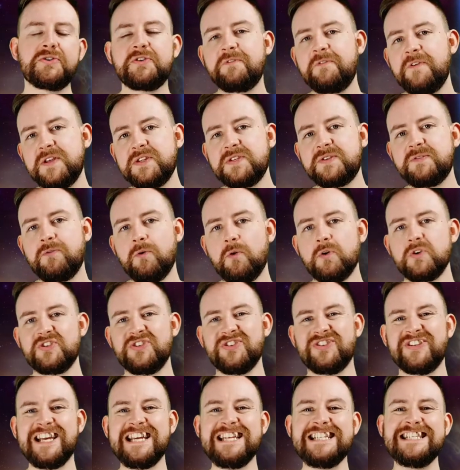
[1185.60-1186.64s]
Defense
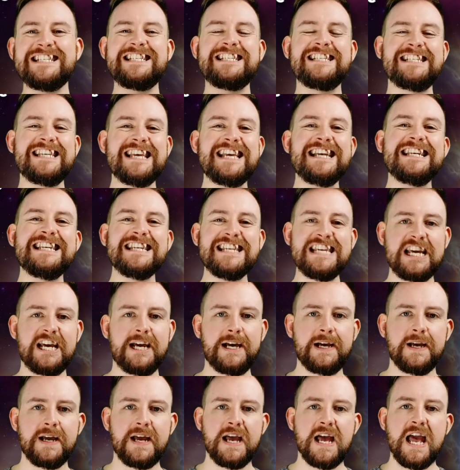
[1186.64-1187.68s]
Forces
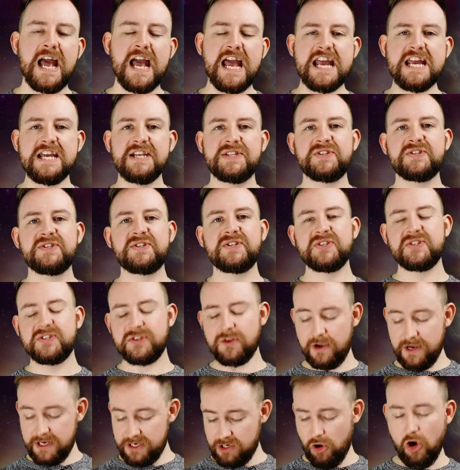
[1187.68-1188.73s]
insignia It's
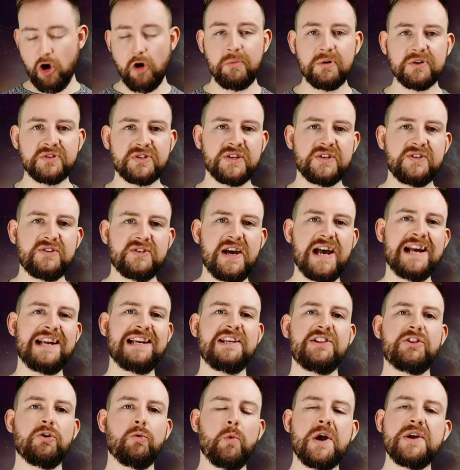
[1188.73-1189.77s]
designed almost
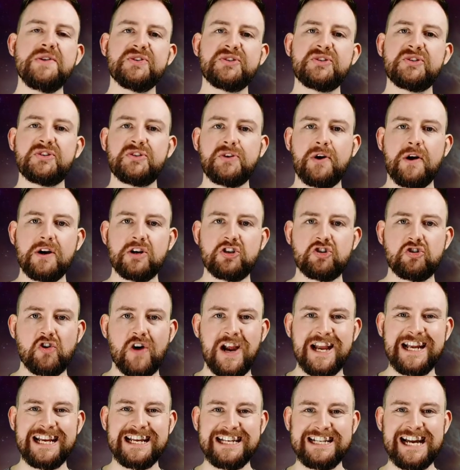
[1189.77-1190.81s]
exactly the way the Star
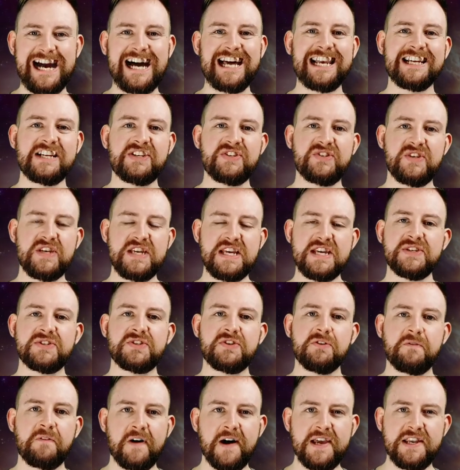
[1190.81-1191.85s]
Trek galaxy is
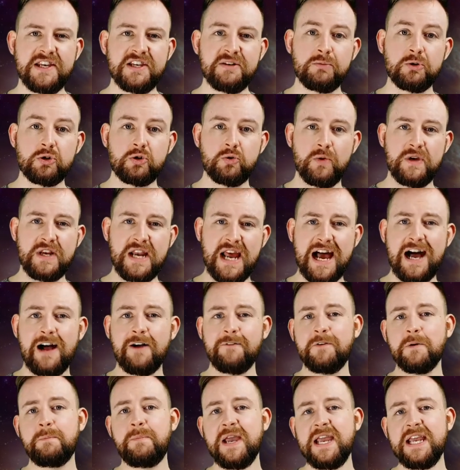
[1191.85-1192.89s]
divided between
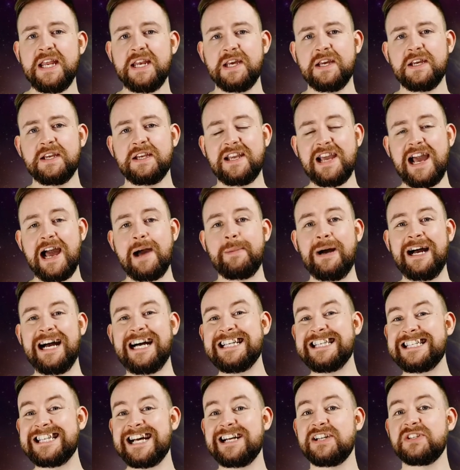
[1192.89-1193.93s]
Alpha, Beta, Gamma
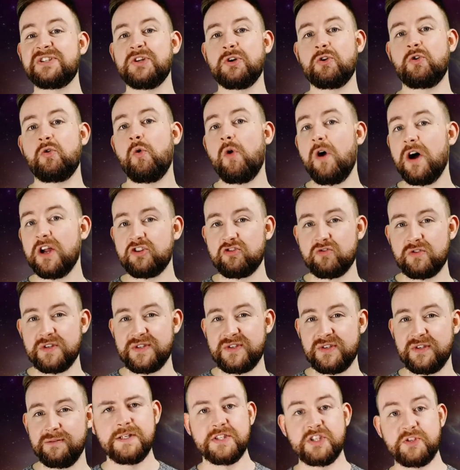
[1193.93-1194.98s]
and Delta
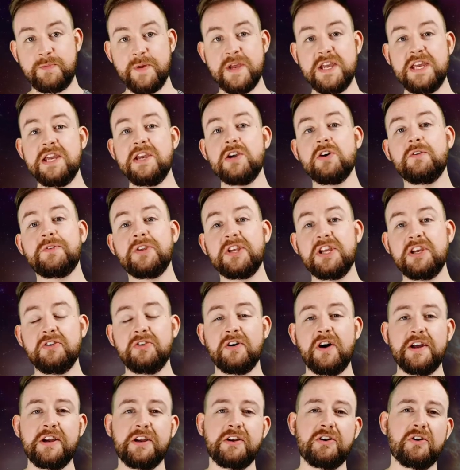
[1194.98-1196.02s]
quadrants. And speaking of the
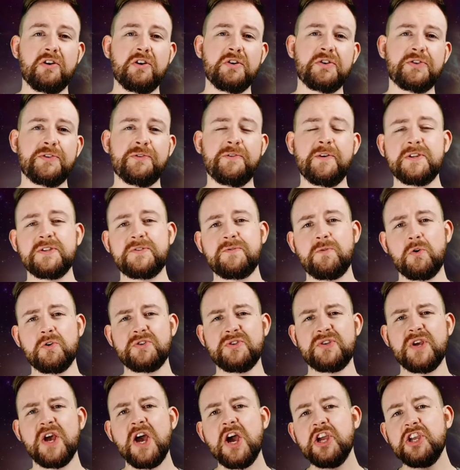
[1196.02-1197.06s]
United Earth Defense
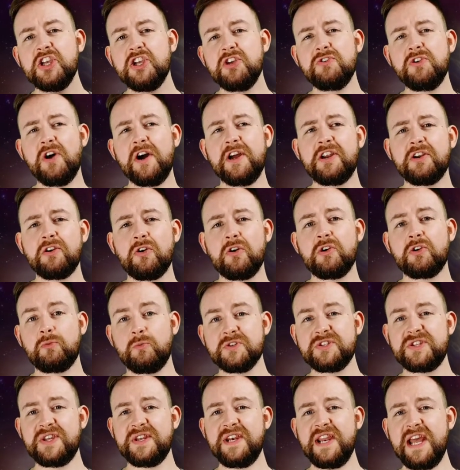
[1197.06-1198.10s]
Forces, United Earth
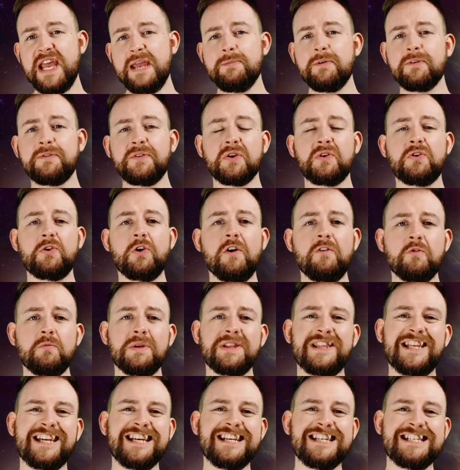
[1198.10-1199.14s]
was the name of the
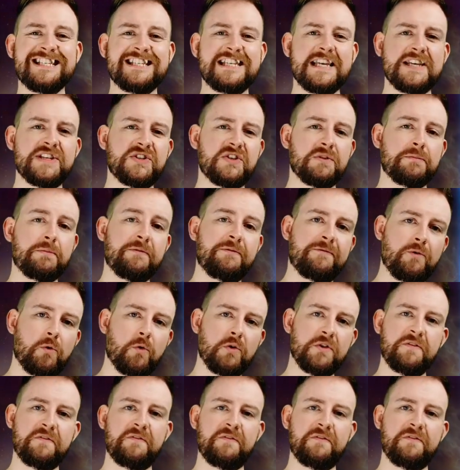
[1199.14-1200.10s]
government that existed before the